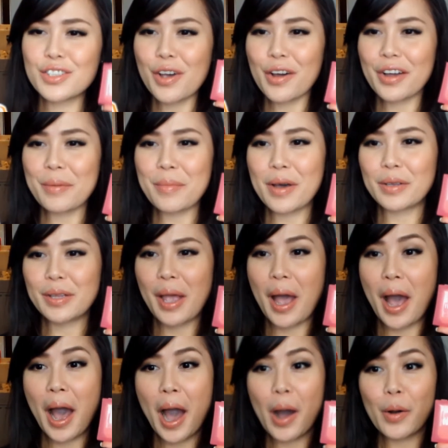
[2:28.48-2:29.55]
talk about
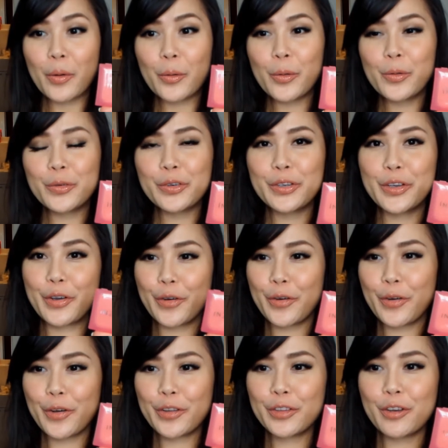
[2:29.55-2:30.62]
how
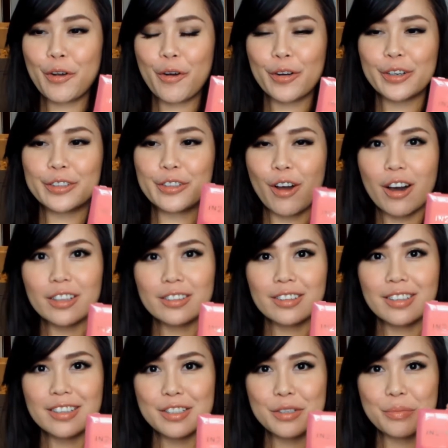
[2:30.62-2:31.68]
good or not
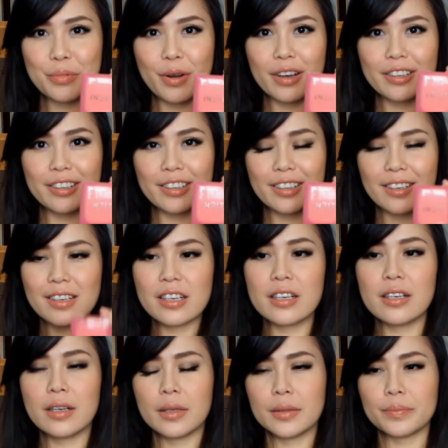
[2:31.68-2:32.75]
this product.
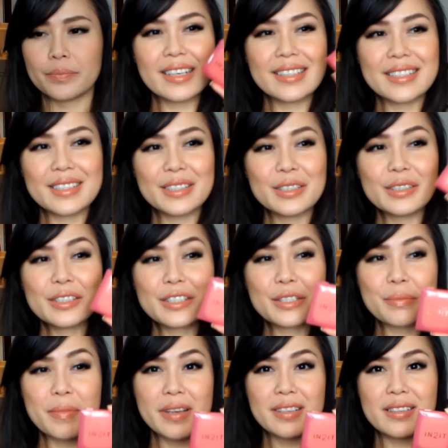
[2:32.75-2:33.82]
It's a little
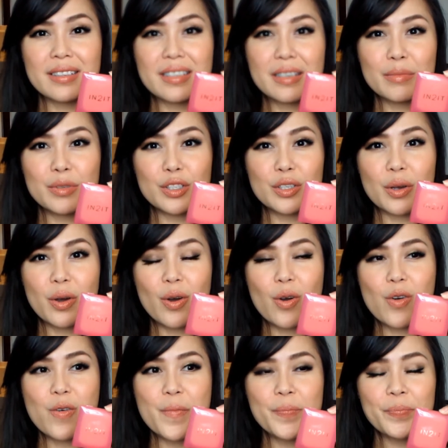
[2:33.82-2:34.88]
expensive,
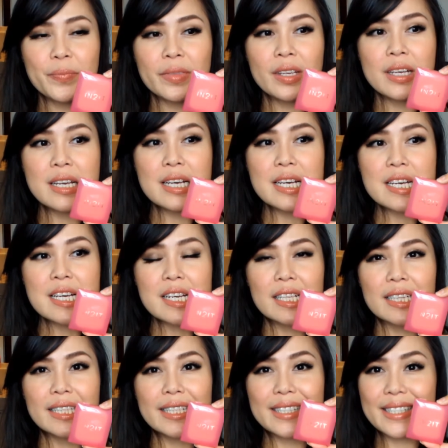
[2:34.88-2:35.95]
so
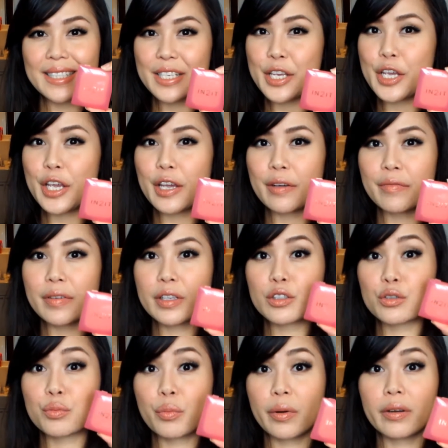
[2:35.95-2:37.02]
let's see if
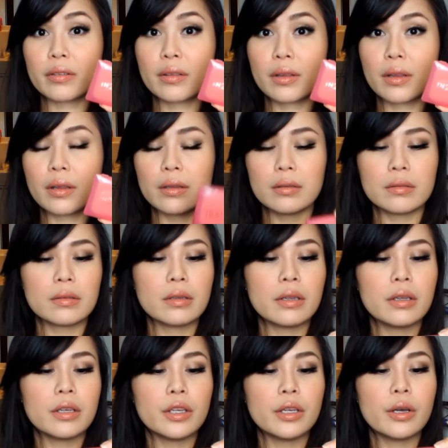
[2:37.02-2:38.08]
it's worth
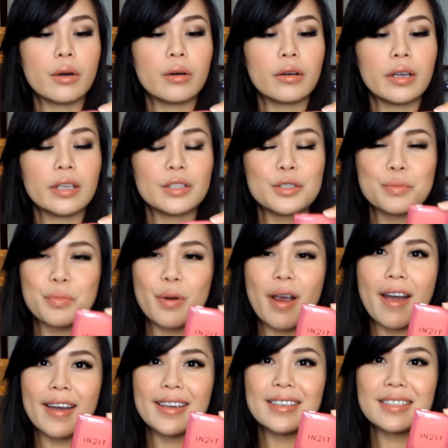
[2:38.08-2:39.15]
its
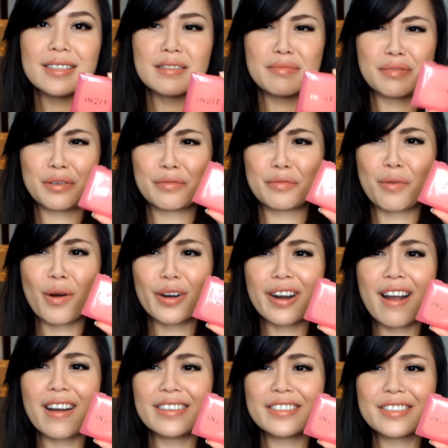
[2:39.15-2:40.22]
price for
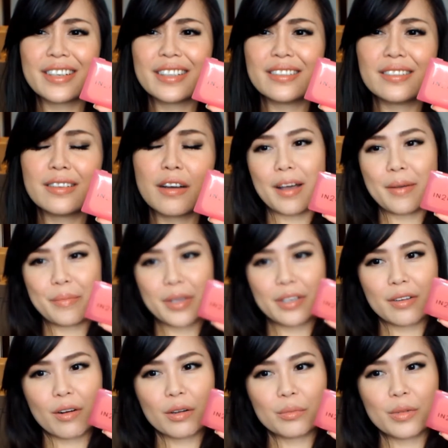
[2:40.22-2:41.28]
400. I mean
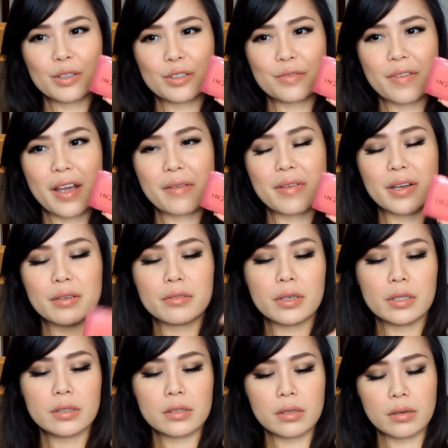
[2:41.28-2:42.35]
almost 500.
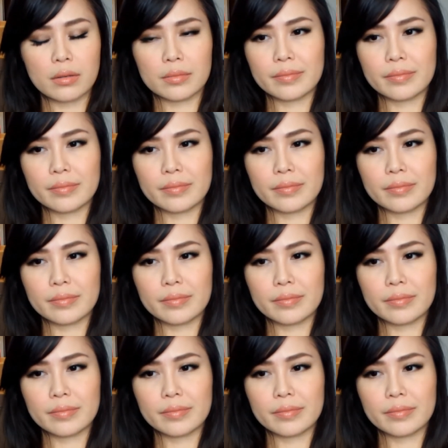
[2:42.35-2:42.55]
So